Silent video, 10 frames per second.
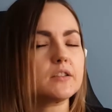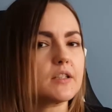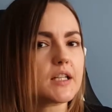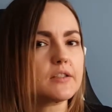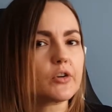
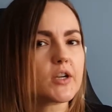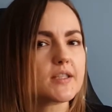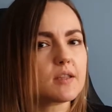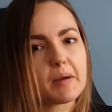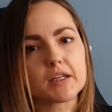niggly voice
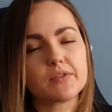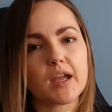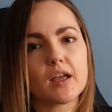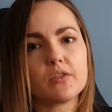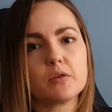in the back of your
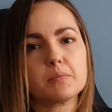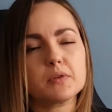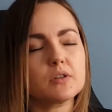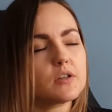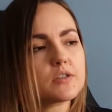head
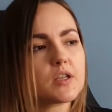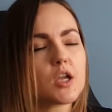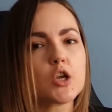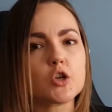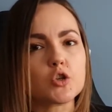that goes,
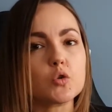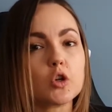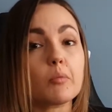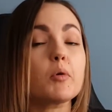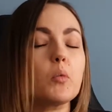you
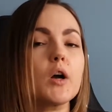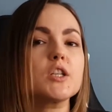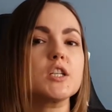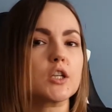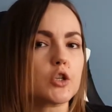could be
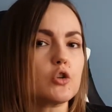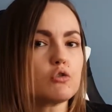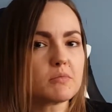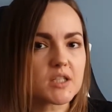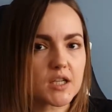watching new
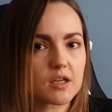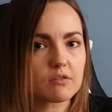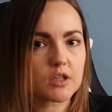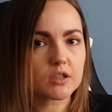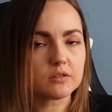
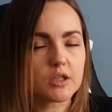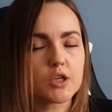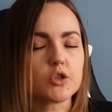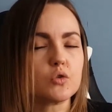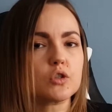material,
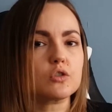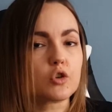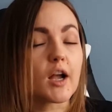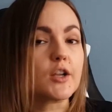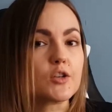you should
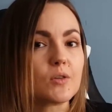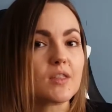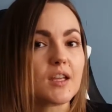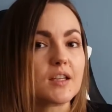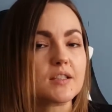try new
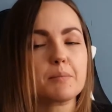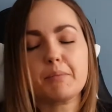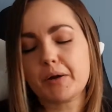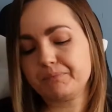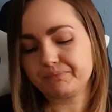things.
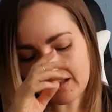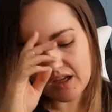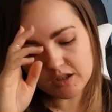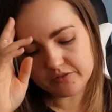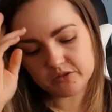But I
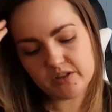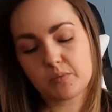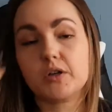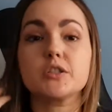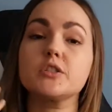love a
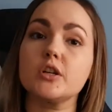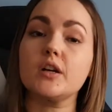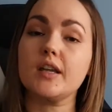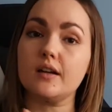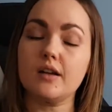rewatch. So
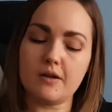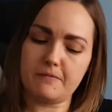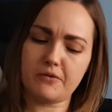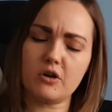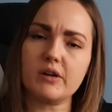yeah,
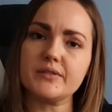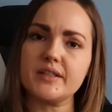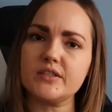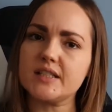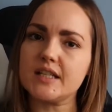4 out of
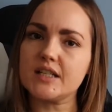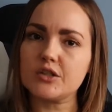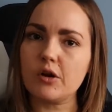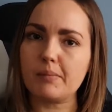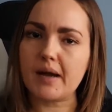17 is
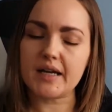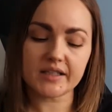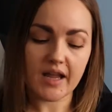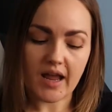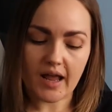not bad.
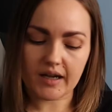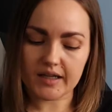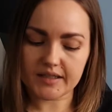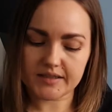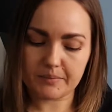And
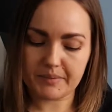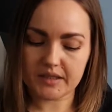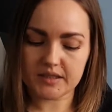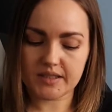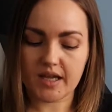like I said, Bill
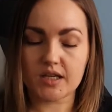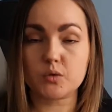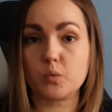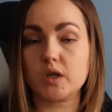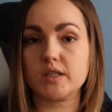and Ted
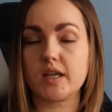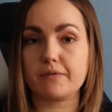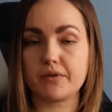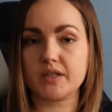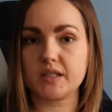was a
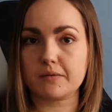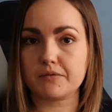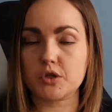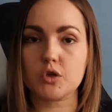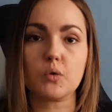first time
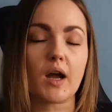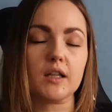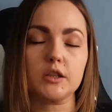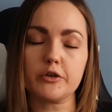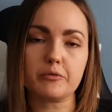view. I
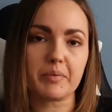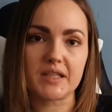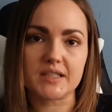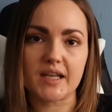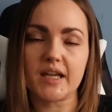love Bill
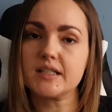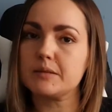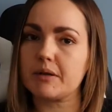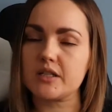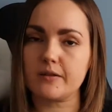and Ted,
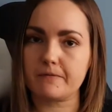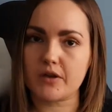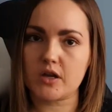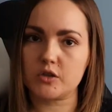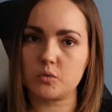especially the
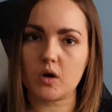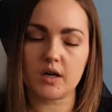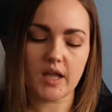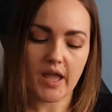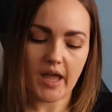first
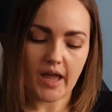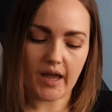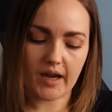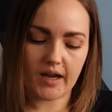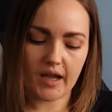one.
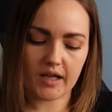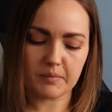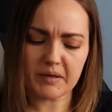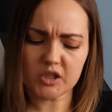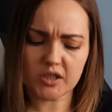And I had
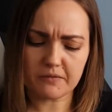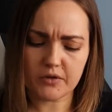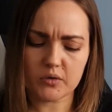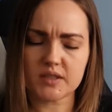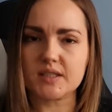been looking
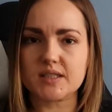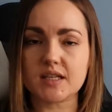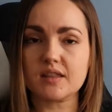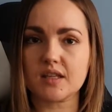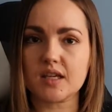forward to
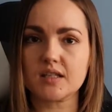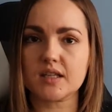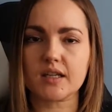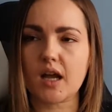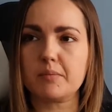seeing this.
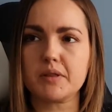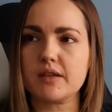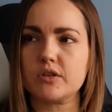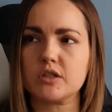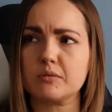I can't believe
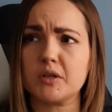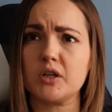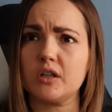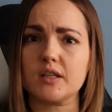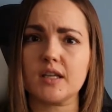it took me a
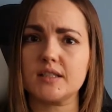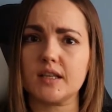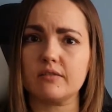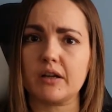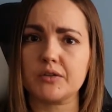whole year to
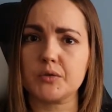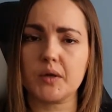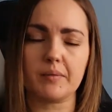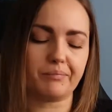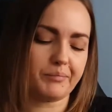get around to
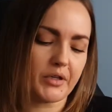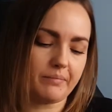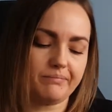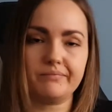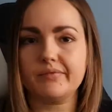it, but
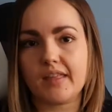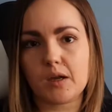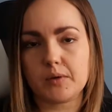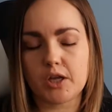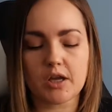there
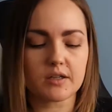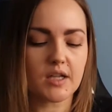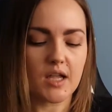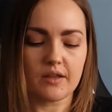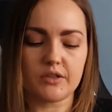we go.
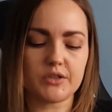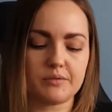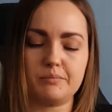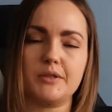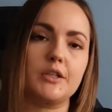There's,
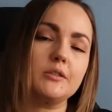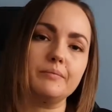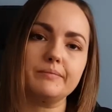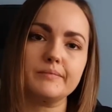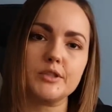
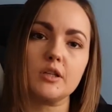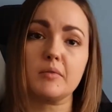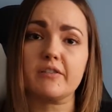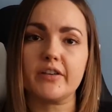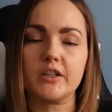so
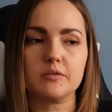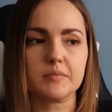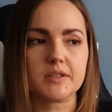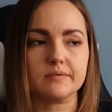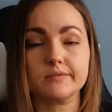many
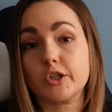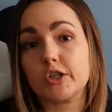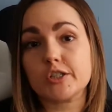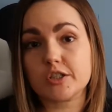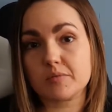films and
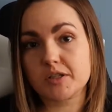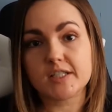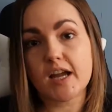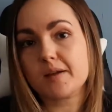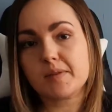only so much
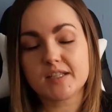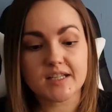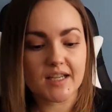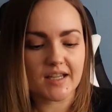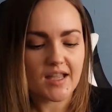time in the
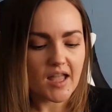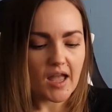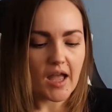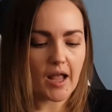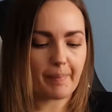day.
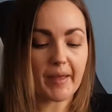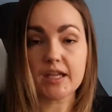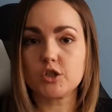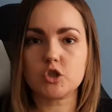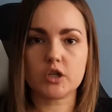I
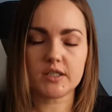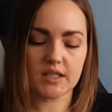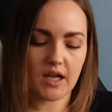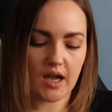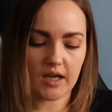enjoyed
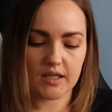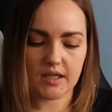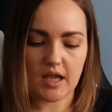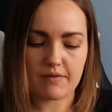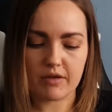it. I
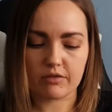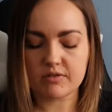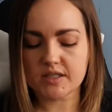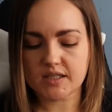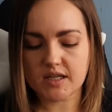gave it
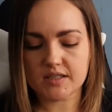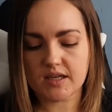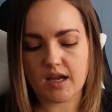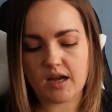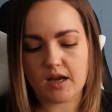3 stars and a
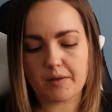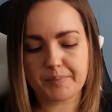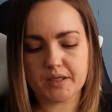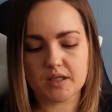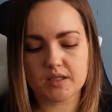heart
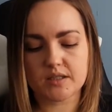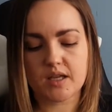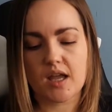because